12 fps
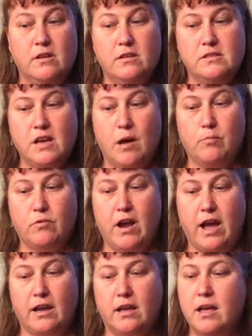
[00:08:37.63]
top
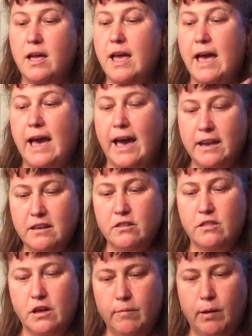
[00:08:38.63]
rack. Hadn't
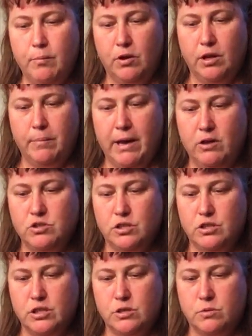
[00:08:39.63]
thought about putting a pouch in the
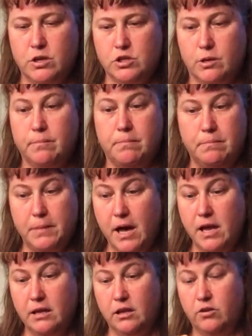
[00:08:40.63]
dishwasher,
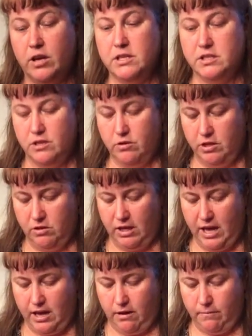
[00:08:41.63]
but great to know that you
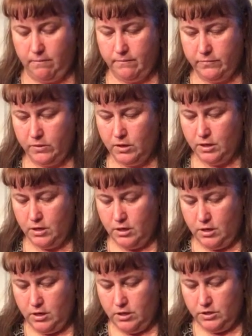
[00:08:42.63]
can.
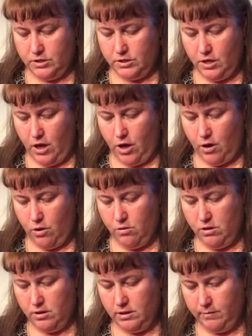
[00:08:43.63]
So
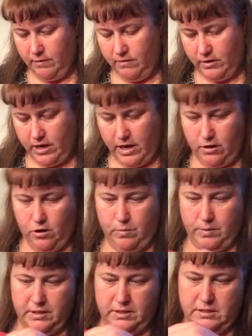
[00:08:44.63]
let me figure out how to
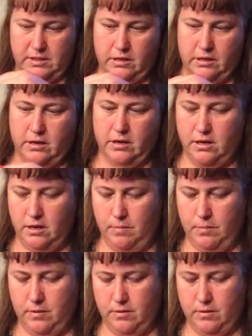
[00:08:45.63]
open this sucker up.